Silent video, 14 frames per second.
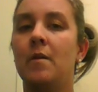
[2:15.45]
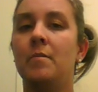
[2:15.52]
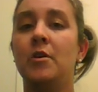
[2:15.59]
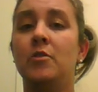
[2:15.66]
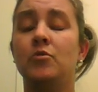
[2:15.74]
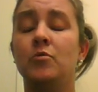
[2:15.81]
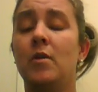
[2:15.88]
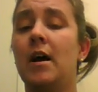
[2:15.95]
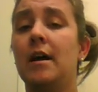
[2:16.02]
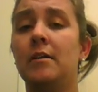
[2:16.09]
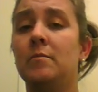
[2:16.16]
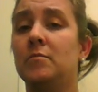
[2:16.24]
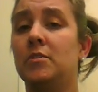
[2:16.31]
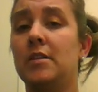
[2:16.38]
Those were
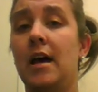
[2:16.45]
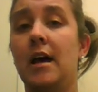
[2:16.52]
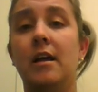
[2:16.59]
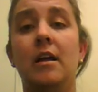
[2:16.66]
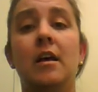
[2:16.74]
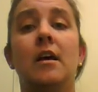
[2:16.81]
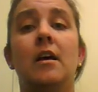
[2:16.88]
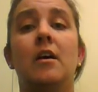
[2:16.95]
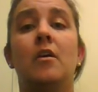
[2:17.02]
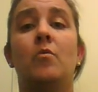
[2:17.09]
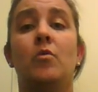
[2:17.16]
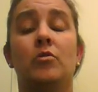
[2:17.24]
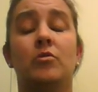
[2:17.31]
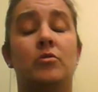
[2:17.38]
items that
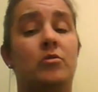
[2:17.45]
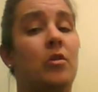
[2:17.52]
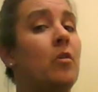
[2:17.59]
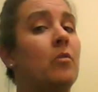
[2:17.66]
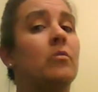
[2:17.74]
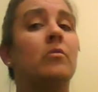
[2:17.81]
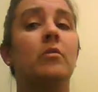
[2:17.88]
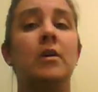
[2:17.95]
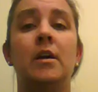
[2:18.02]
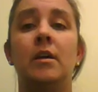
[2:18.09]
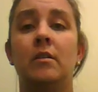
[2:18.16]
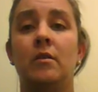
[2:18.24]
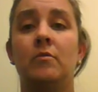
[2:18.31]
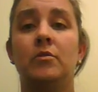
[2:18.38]
were
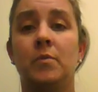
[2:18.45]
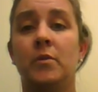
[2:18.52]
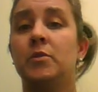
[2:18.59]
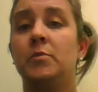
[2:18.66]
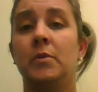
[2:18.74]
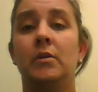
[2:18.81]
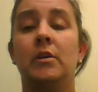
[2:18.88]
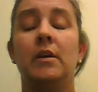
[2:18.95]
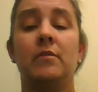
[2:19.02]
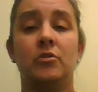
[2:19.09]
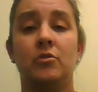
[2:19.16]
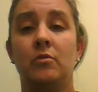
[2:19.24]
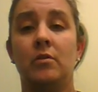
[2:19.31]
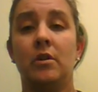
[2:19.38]
totally the responsibility of the
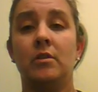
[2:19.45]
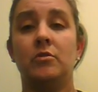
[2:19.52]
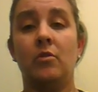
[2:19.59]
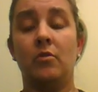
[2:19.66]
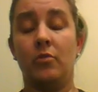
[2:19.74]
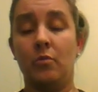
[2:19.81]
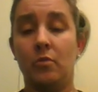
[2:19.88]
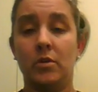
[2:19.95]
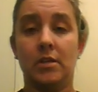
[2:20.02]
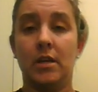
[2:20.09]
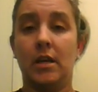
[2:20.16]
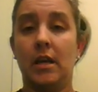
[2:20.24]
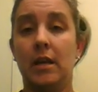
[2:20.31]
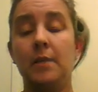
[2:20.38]
student. So there wasn't
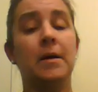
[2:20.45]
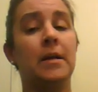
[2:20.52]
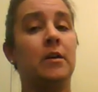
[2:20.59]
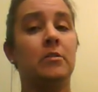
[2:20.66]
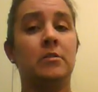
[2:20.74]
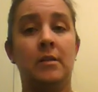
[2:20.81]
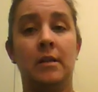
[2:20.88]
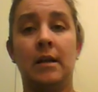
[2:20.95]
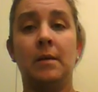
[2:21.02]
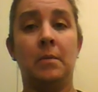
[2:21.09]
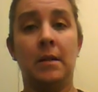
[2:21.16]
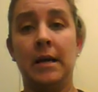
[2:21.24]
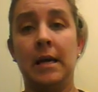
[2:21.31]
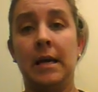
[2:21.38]
anybody else that they could
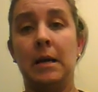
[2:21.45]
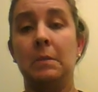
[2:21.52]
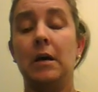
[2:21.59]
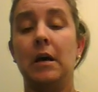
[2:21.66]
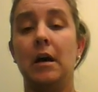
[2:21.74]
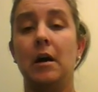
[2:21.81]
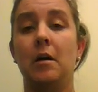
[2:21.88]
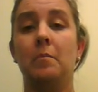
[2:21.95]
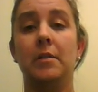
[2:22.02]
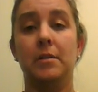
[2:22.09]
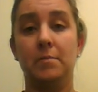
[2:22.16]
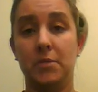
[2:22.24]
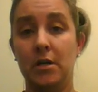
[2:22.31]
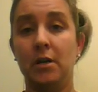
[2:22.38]
blame but
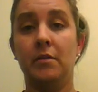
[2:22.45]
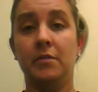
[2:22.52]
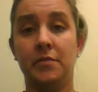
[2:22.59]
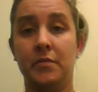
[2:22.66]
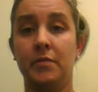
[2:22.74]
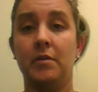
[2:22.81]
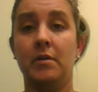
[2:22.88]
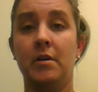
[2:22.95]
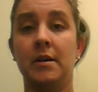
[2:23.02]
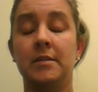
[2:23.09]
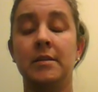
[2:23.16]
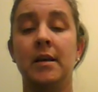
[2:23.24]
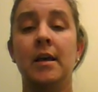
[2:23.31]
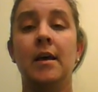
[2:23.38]
themselves for
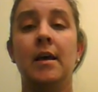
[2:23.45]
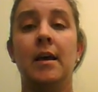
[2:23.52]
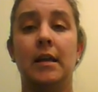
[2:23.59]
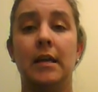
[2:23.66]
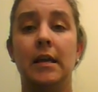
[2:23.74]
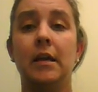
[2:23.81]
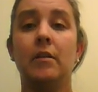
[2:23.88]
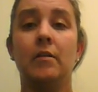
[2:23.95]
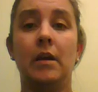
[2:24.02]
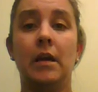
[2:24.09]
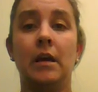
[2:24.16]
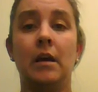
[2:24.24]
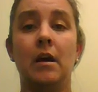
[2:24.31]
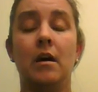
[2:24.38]
not
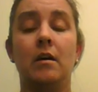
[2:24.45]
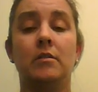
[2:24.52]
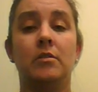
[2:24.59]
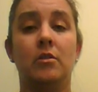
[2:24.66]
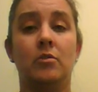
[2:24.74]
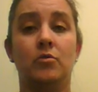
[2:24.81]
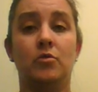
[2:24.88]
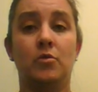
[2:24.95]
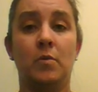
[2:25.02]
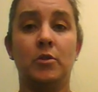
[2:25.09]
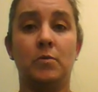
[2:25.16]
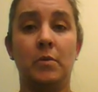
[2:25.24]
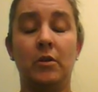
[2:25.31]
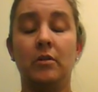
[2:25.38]
adhering to those
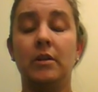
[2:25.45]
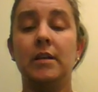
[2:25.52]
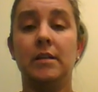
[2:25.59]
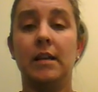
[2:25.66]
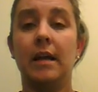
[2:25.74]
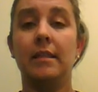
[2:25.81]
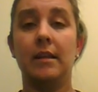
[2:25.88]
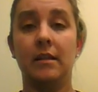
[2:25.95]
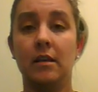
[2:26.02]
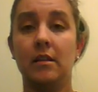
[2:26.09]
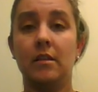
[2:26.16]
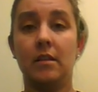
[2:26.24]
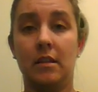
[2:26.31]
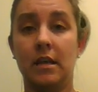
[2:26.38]
responsibilities. And I think
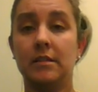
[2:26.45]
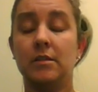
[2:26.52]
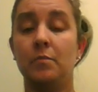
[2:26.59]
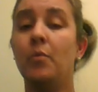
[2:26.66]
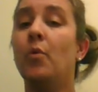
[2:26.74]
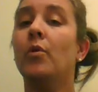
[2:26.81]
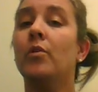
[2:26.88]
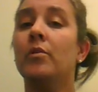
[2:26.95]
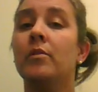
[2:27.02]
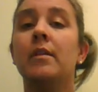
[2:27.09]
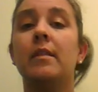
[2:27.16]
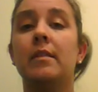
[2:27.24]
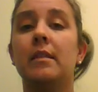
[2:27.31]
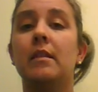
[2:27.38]
that that's important
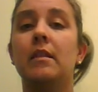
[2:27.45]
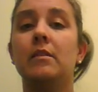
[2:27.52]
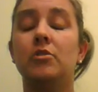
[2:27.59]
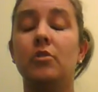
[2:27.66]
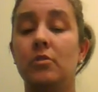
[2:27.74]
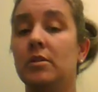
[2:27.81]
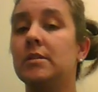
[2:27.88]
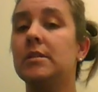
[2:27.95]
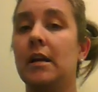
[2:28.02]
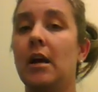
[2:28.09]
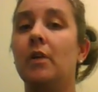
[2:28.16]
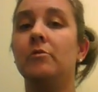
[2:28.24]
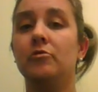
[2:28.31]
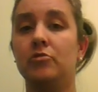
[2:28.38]
that students take
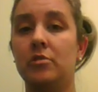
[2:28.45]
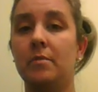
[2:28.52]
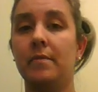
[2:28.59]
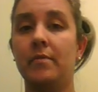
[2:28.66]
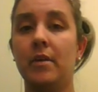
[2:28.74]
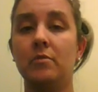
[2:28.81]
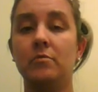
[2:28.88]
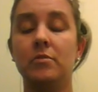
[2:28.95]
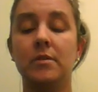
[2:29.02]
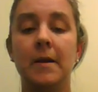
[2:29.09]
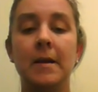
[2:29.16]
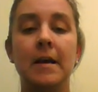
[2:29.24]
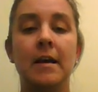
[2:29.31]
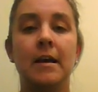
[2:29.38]
ownership of those.
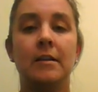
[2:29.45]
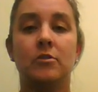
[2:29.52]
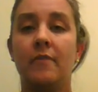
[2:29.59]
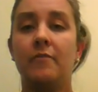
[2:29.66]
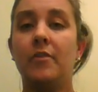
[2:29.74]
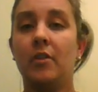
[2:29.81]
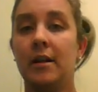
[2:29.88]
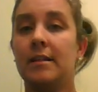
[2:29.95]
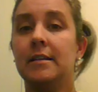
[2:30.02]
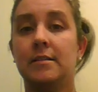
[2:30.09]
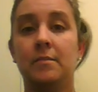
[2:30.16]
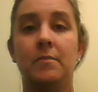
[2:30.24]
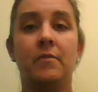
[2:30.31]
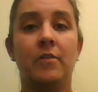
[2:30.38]
So I feel like that's
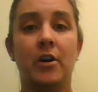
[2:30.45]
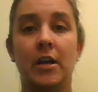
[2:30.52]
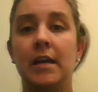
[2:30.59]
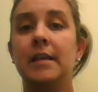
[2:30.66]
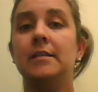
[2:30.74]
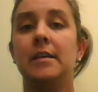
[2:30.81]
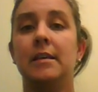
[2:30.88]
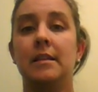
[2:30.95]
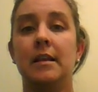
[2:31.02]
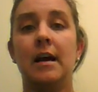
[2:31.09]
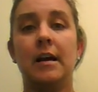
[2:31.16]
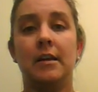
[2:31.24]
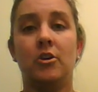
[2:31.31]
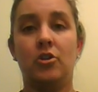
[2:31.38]
something very easy that
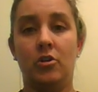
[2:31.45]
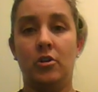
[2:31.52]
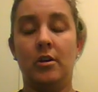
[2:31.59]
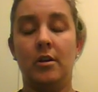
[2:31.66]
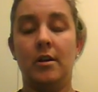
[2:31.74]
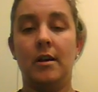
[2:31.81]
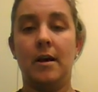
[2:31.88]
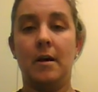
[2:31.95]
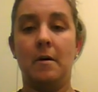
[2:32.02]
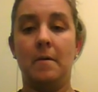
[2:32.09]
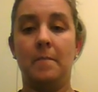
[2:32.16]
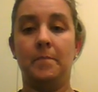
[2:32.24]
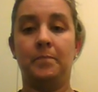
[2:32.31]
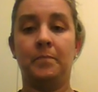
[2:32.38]
I
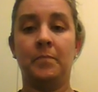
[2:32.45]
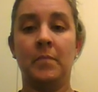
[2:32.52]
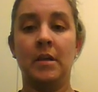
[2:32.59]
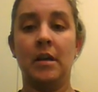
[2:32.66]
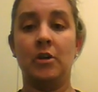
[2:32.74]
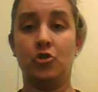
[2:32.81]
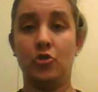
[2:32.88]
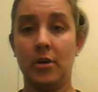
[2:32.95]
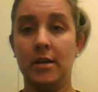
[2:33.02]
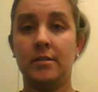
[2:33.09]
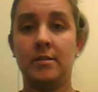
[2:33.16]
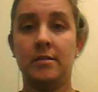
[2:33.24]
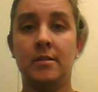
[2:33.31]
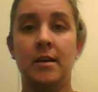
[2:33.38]
could
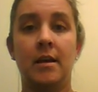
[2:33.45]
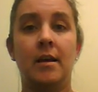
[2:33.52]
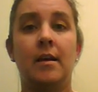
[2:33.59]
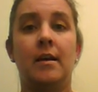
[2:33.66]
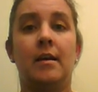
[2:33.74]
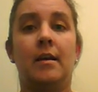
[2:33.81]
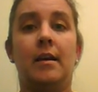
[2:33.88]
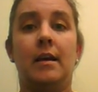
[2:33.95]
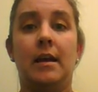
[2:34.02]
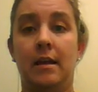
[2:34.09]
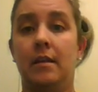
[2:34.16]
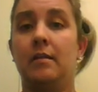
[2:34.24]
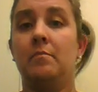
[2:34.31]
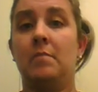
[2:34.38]
address
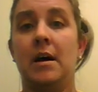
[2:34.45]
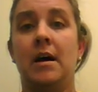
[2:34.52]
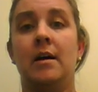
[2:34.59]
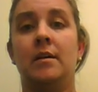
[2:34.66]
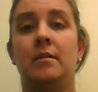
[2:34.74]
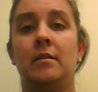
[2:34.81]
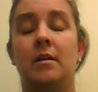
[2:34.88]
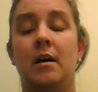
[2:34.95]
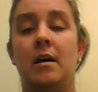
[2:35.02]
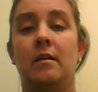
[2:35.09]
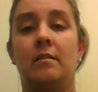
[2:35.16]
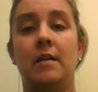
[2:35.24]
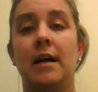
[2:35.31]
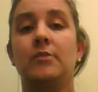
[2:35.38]
in my
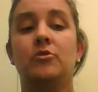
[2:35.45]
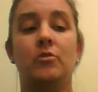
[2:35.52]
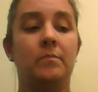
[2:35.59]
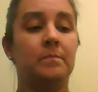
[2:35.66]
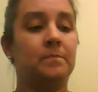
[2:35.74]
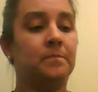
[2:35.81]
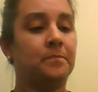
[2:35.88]
classroom.